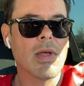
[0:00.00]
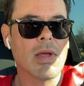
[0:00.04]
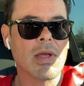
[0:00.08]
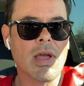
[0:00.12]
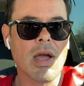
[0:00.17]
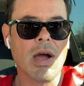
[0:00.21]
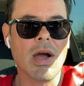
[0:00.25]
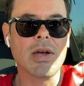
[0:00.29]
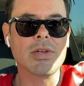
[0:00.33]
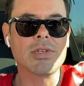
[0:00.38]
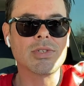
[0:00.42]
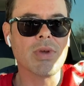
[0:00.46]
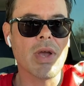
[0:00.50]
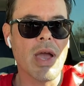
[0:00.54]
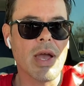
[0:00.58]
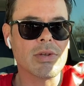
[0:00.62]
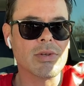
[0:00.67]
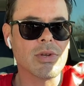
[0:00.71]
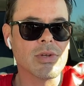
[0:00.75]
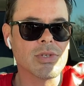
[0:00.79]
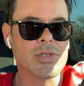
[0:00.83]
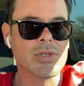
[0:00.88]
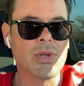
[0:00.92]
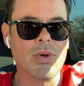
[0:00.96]

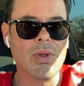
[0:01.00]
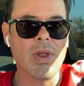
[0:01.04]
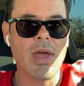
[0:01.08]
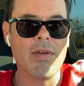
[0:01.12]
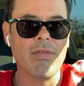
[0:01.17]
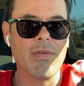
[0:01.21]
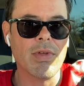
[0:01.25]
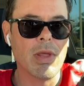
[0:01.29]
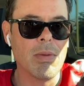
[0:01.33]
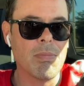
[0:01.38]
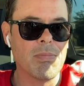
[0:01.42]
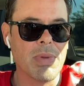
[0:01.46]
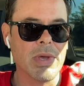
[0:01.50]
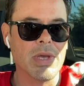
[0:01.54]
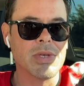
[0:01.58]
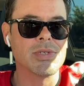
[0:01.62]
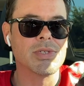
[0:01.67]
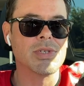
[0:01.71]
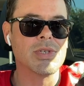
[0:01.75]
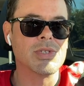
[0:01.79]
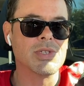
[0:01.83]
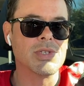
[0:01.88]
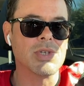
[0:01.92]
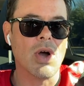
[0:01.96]
Contractors don't have any
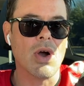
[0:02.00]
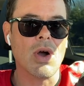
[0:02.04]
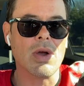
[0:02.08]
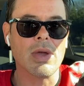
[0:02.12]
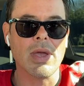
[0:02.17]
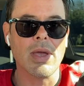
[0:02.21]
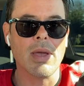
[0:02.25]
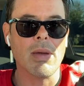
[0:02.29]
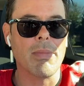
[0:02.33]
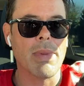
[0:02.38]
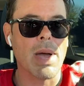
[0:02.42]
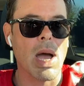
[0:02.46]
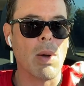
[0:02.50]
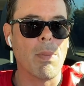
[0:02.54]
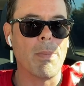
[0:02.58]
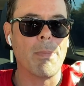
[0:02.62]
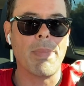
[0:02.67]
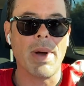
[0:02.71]
business talking about